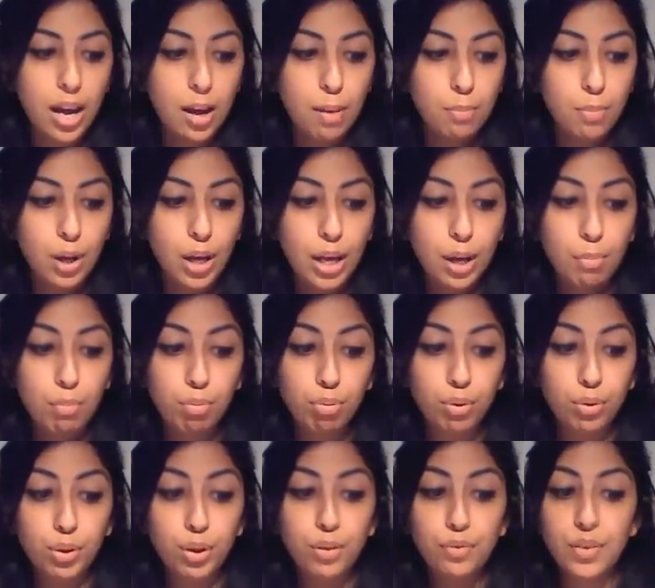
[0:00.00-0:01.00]
um,
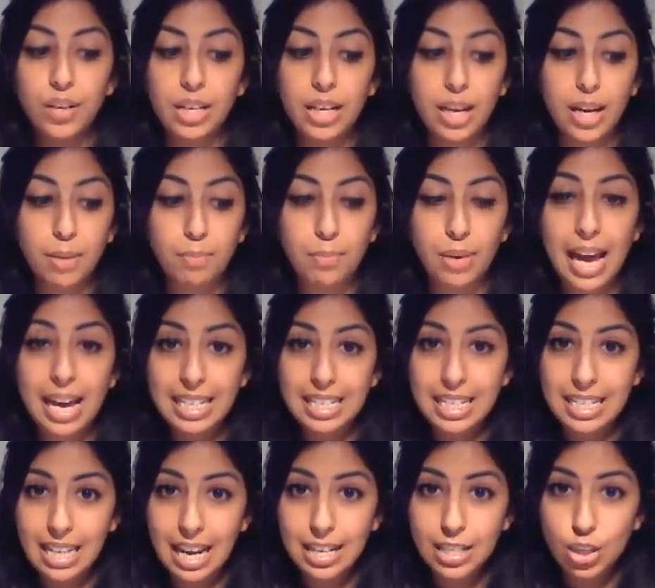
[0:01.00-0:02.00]
improve um,
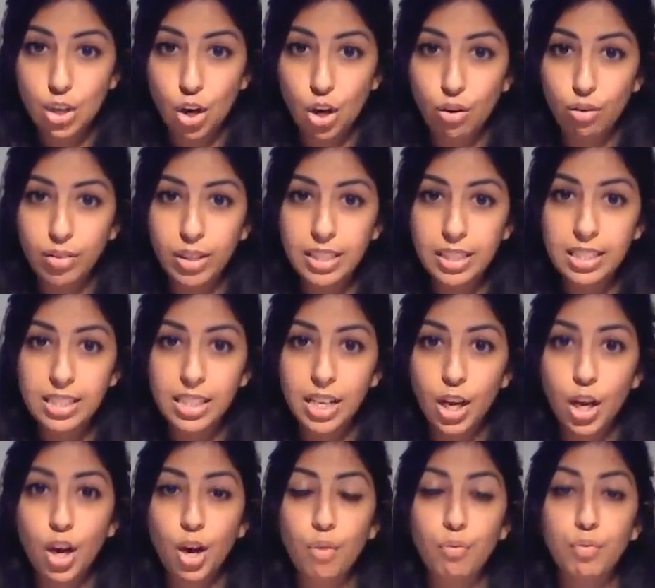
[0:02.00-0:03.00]
exercise tolerance,
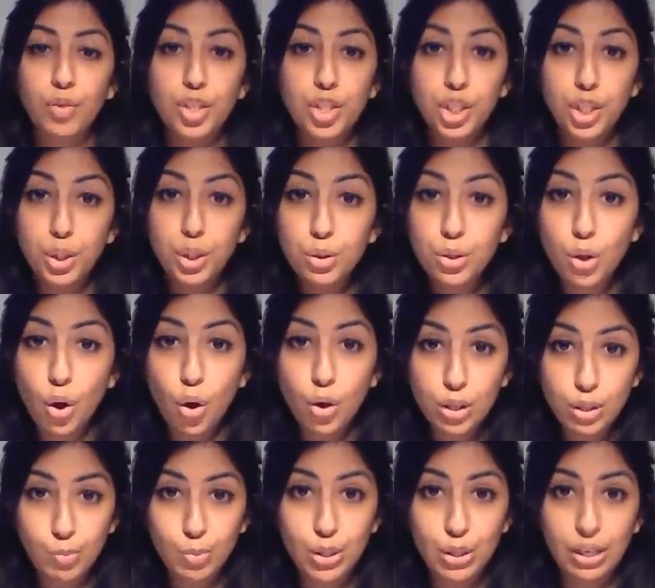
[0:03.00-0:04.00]
reduce
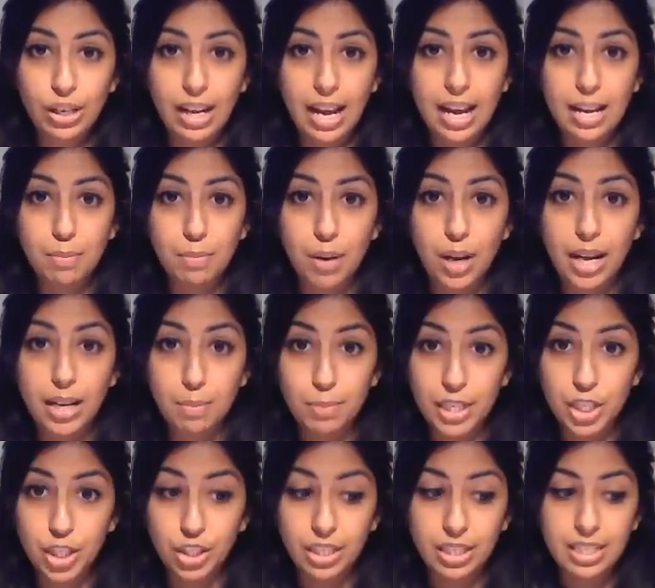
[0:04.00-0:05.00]
hospital ad
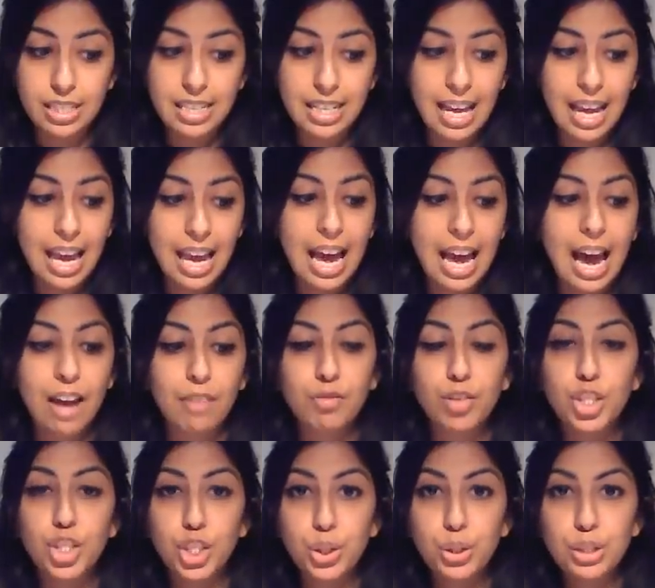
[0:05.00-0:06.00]
admissions, and
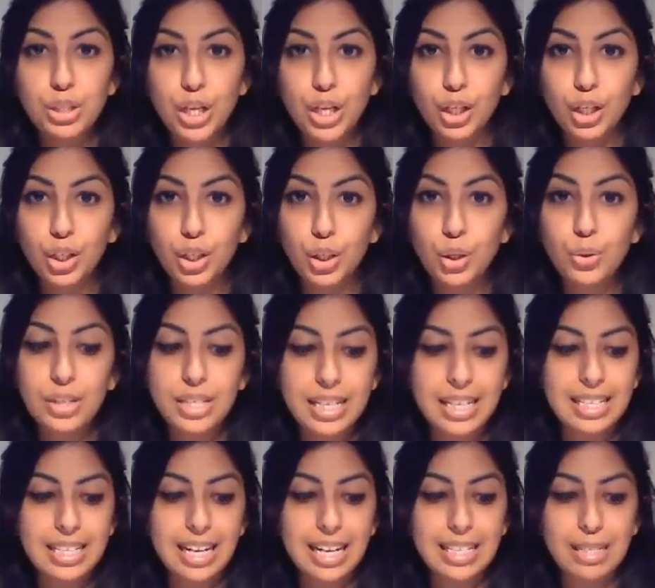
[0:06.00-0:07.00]
reduce acute
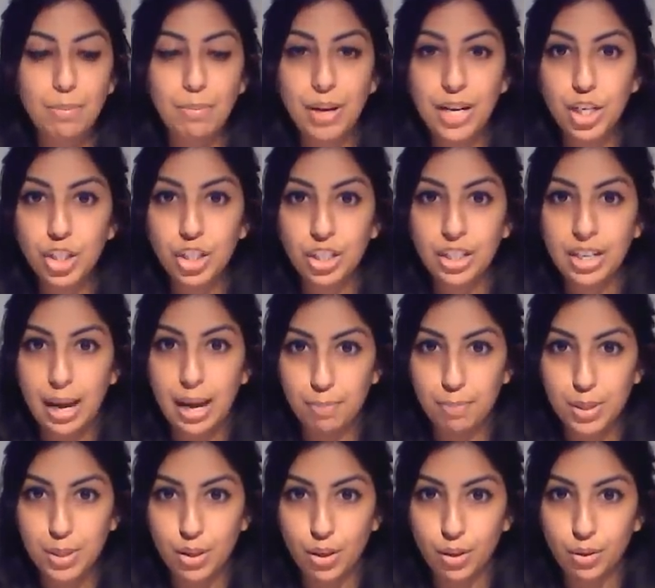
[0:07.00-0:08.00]
exacerbation
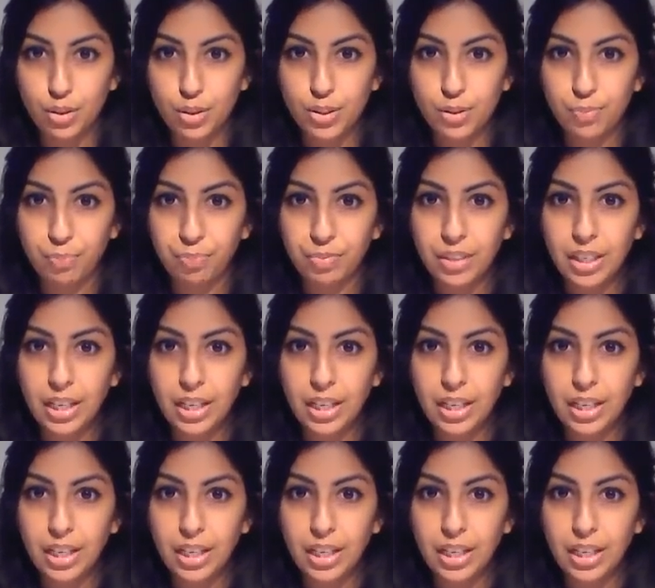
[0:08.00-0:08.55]
episodes.